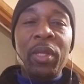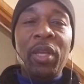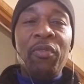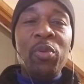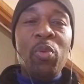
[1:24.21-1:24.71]

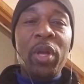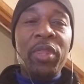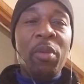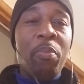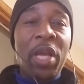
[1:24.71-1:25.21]
if you want
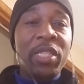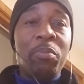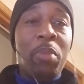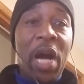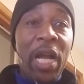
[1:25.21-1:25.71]
the
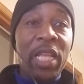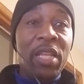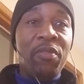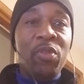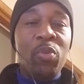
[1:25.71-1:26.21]
best body,
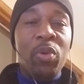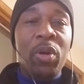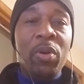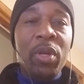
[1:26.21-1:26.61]
if you will,